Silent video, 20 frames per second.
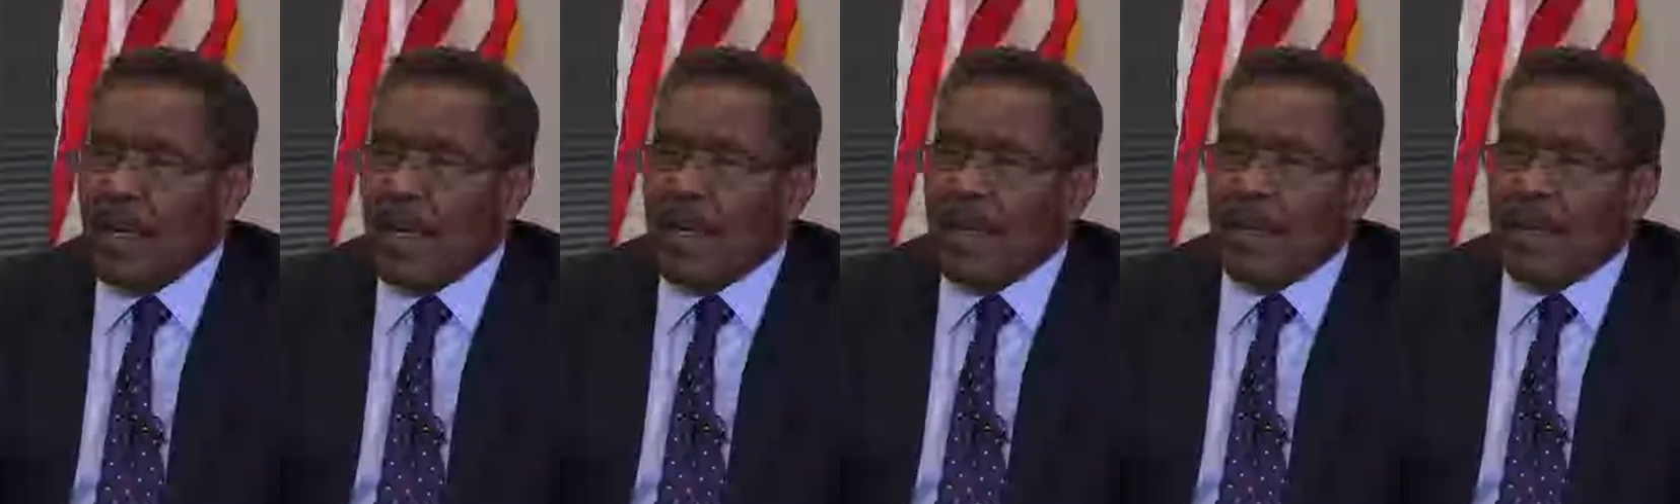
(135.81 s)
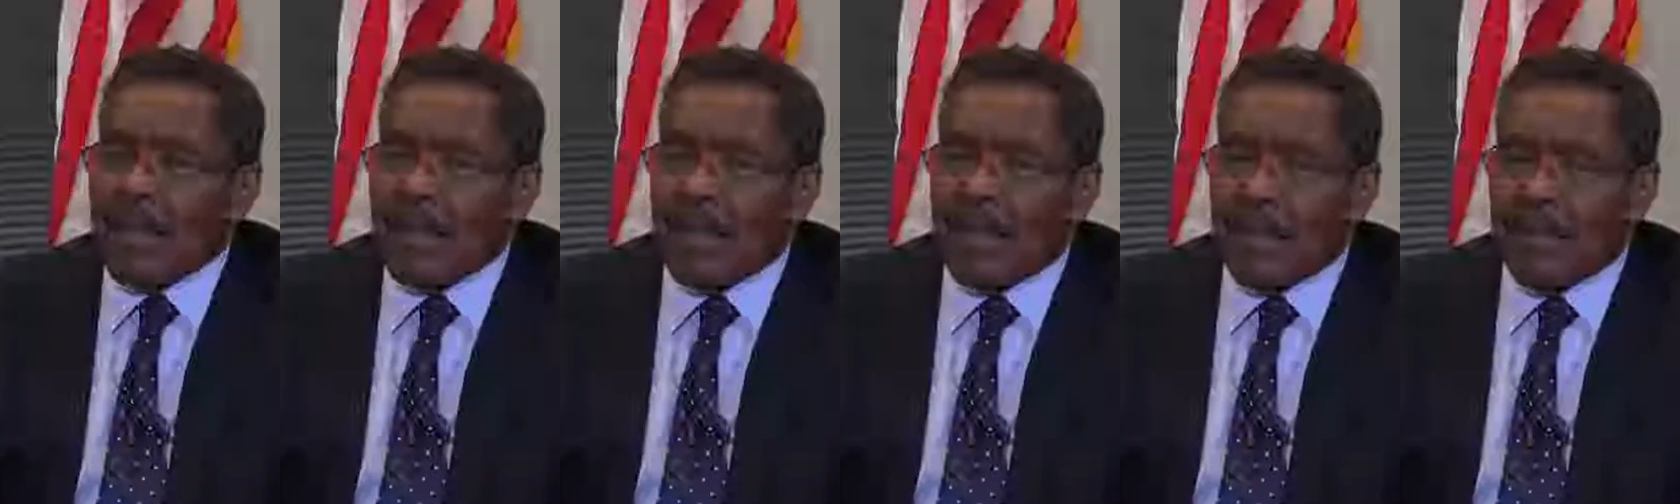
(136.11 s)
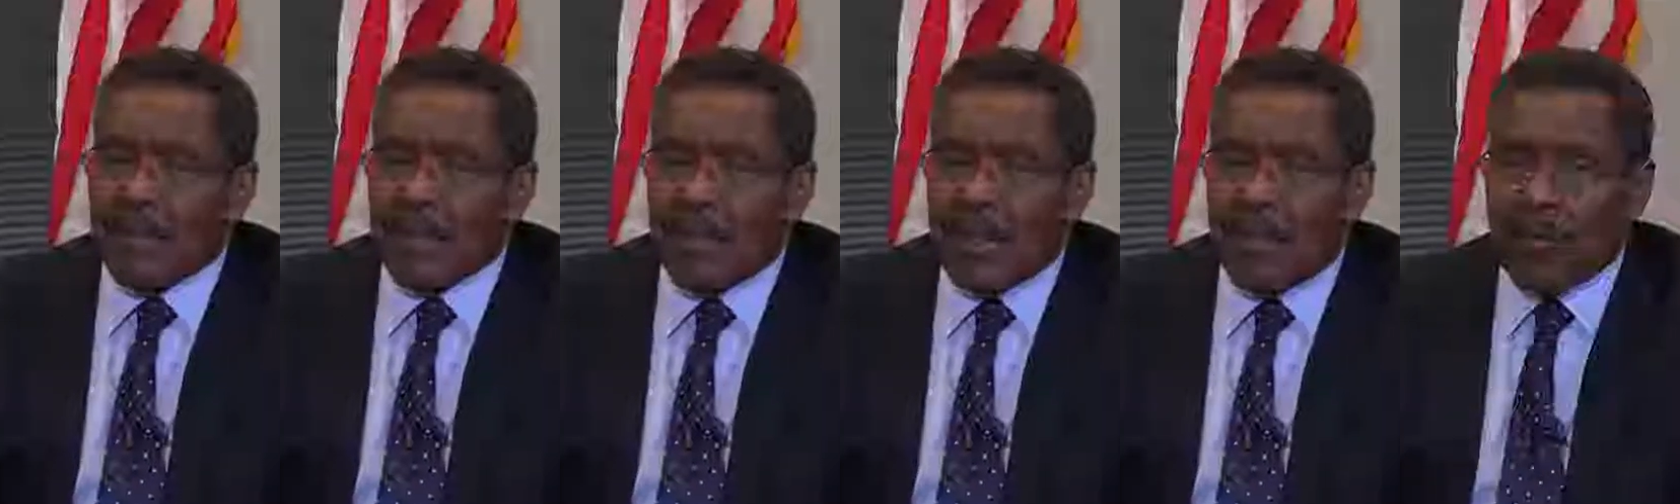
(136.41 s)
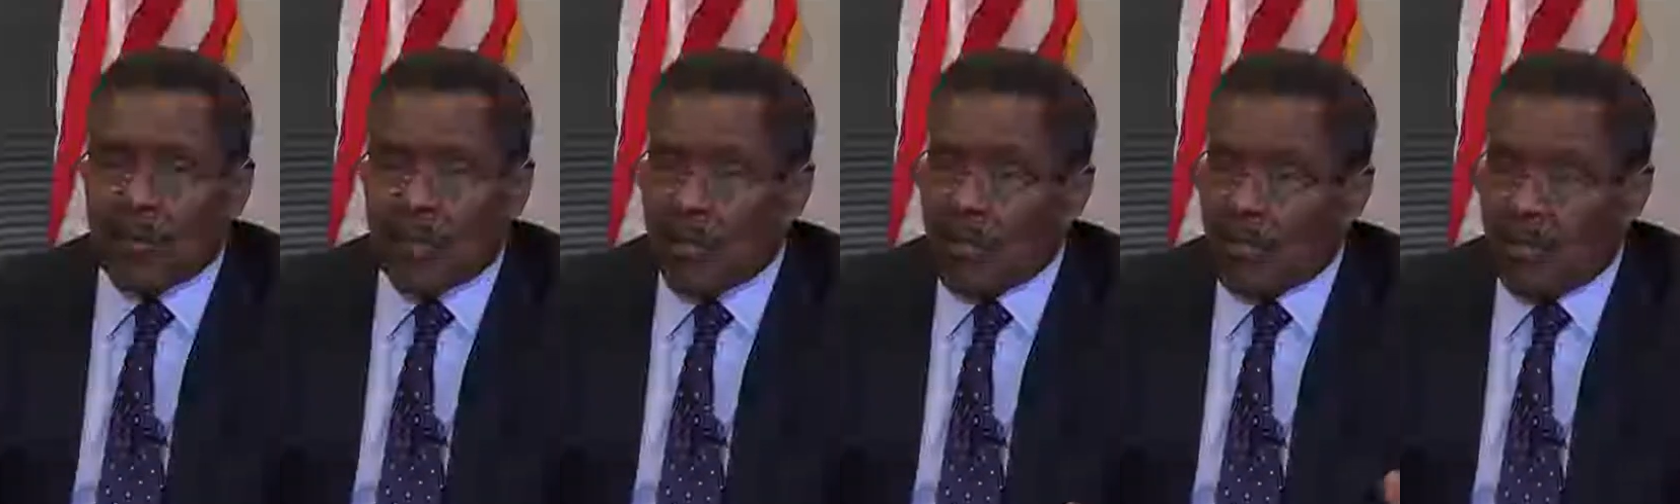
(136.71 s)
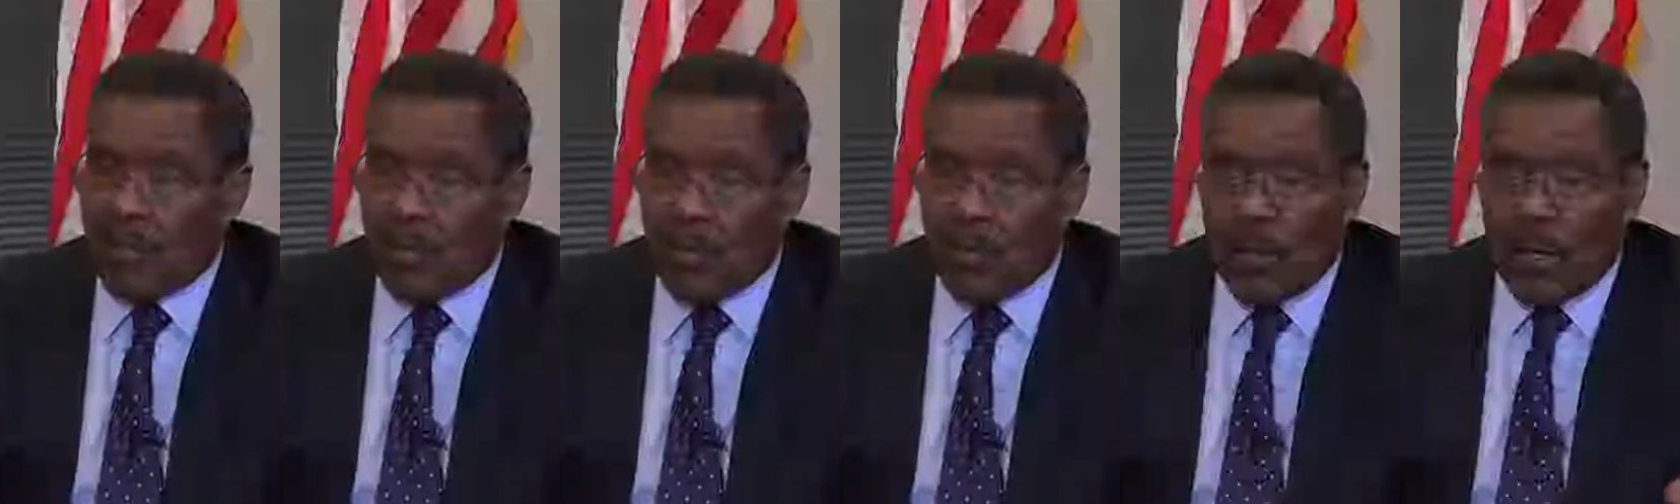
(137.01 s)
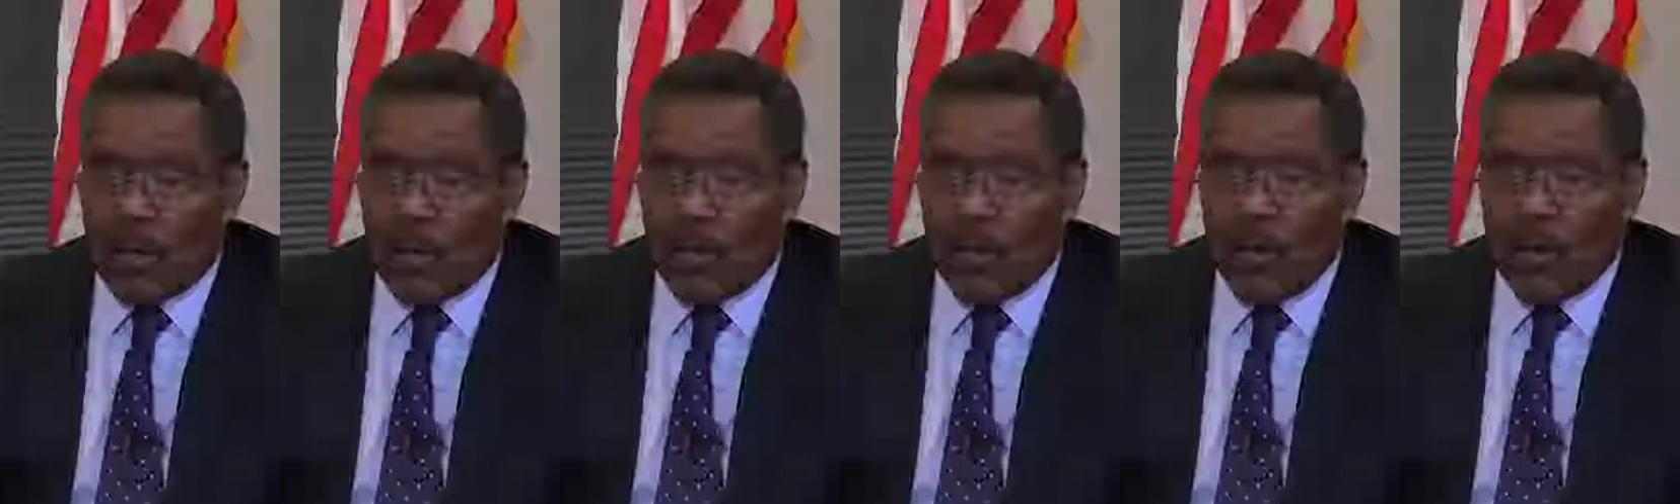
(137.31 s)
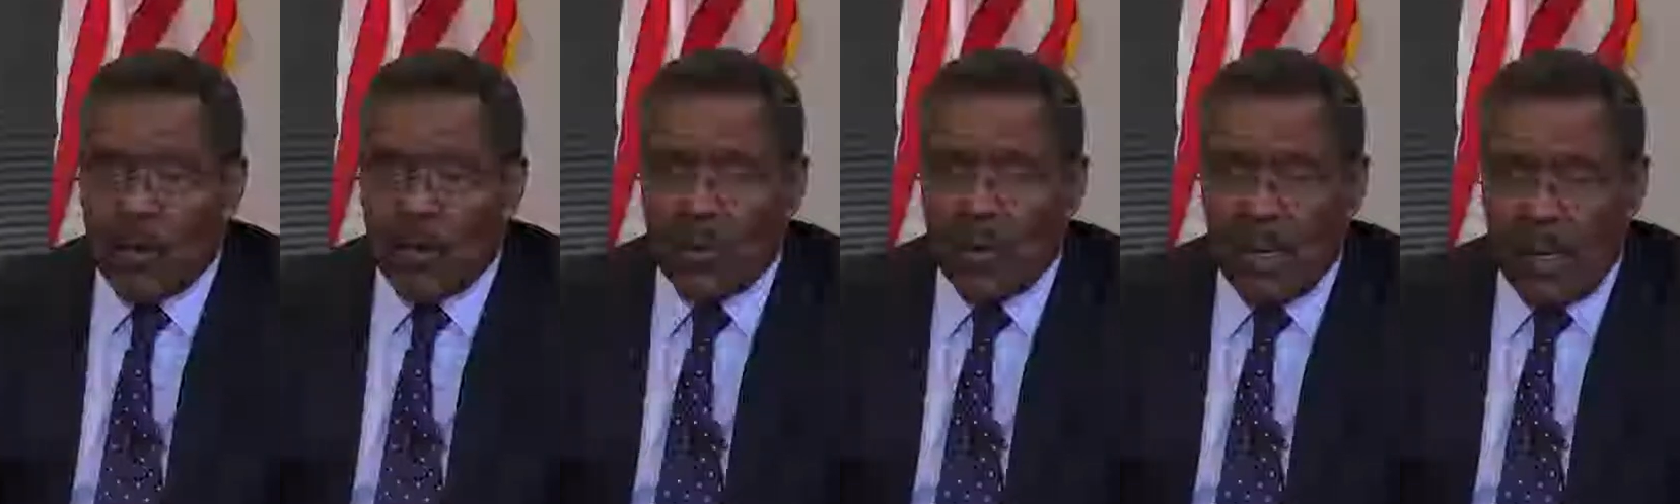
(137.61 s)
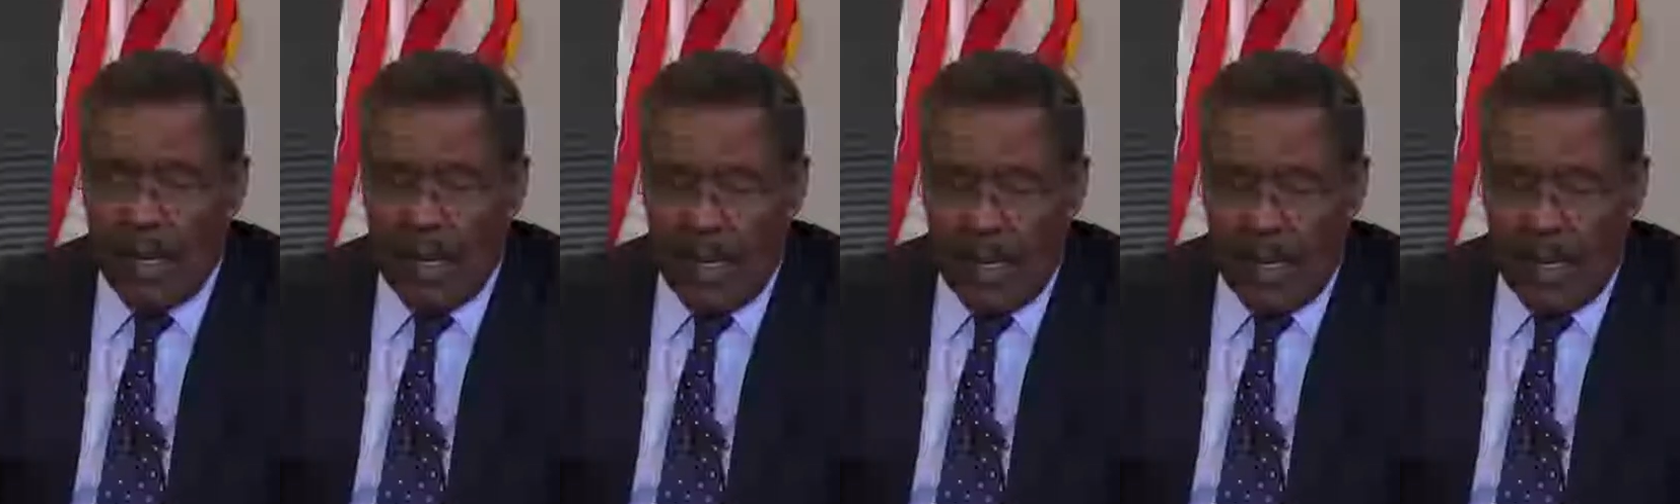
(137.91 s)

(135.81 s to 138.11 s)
And it was a good interview.